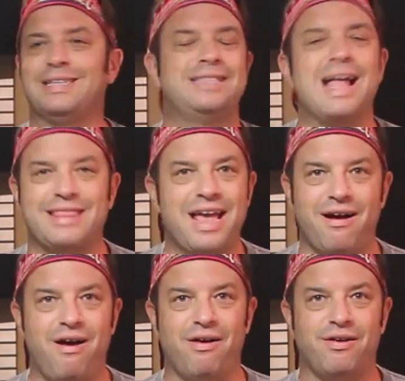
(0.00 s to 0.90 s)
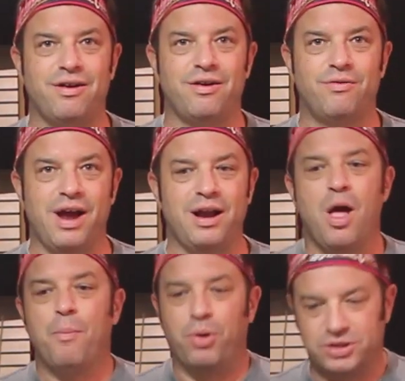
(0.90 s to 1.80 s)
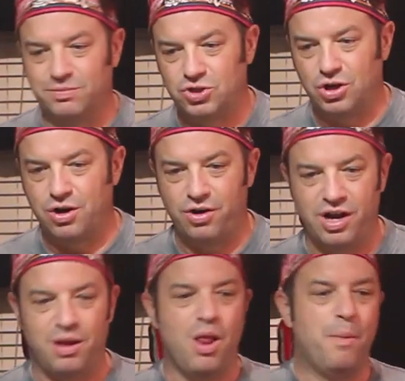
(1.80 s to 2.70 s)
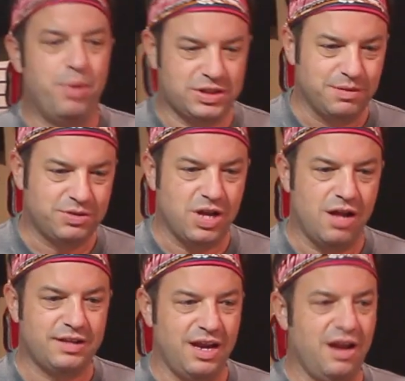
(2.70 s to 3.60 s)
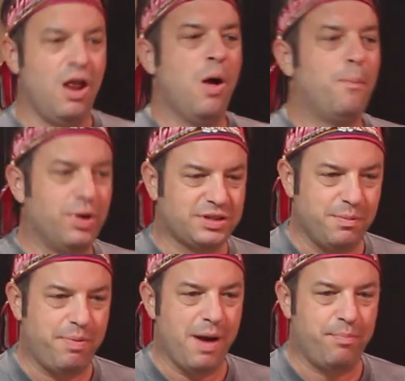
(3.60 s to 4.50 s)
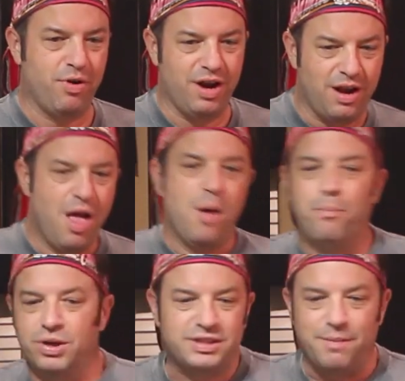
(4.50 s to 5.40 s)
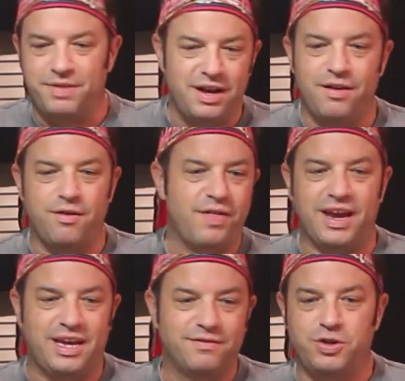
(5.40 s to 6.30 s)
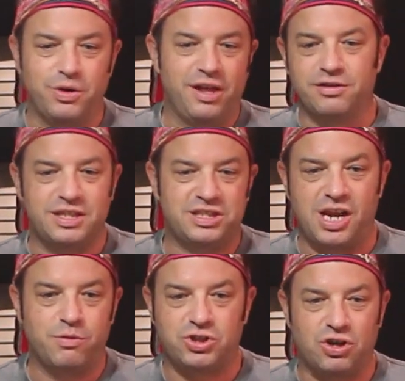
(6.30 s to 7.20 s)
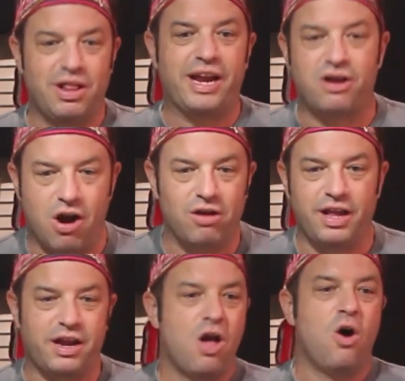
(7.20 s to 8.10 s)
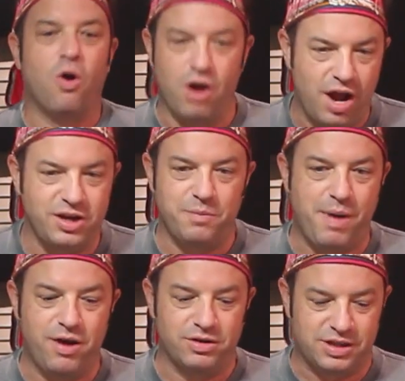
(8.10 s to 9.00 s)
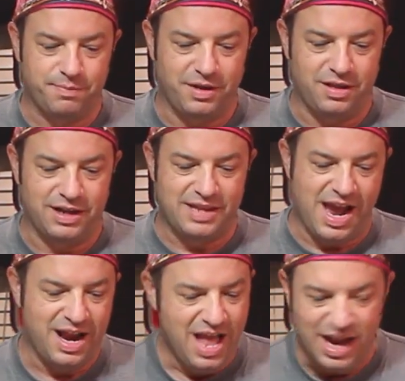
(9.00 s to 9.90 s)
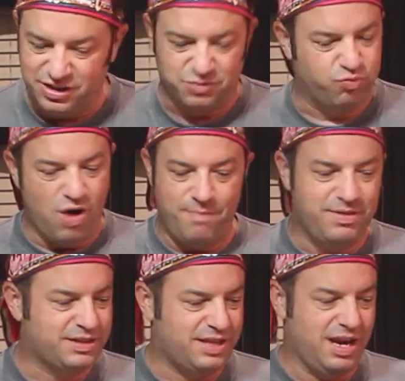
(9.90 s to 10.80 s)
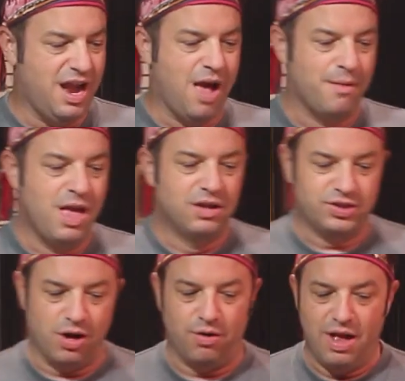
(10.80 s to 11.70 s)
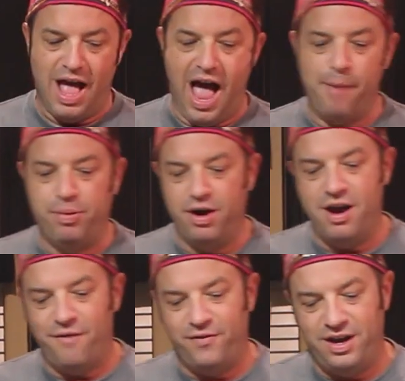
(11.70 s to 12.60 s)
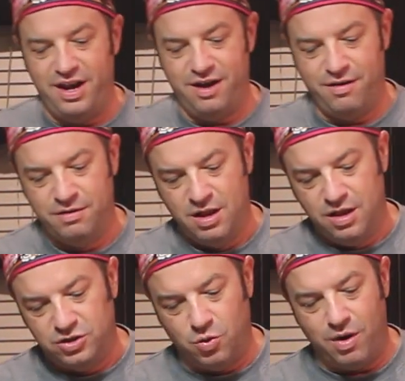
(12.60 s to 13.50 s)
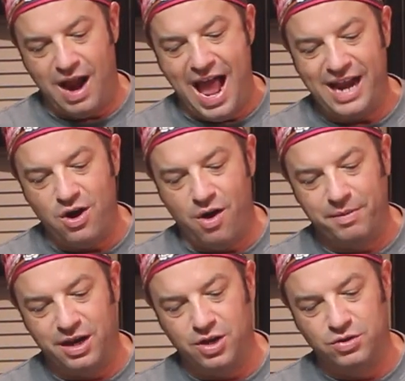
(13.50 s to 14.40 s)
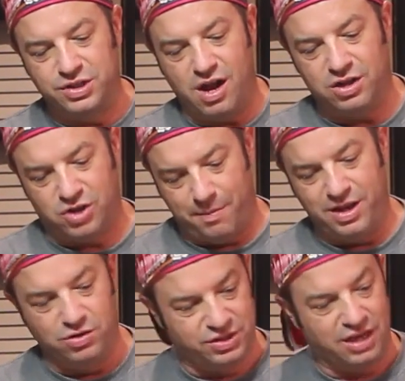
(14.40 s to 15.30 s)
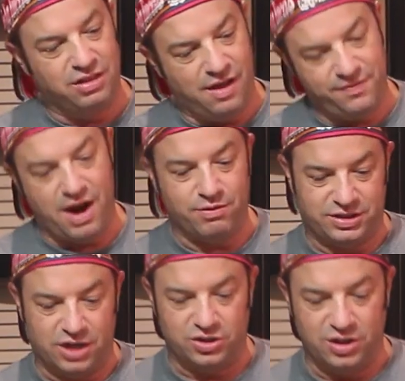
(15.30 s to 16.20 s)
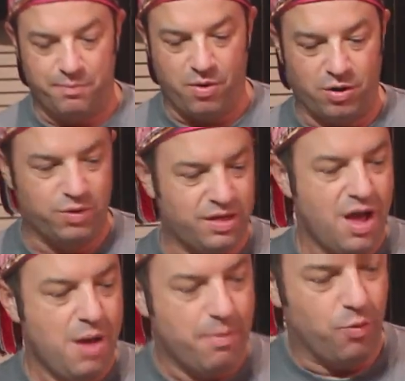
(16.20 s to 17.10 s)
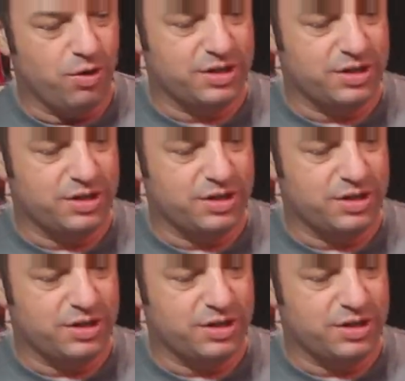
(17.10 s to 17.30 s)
It's not that hard, right? Put some sugar in it, put some salt in it, put some pepper in it, put something in there that gives you a little distinguisher like garlic or onion powder or something like that, and just rub this thing up. So I put enough in here to where I know I'm going to use it all, so I'm going to use the glove that I was touching the pork with, but we're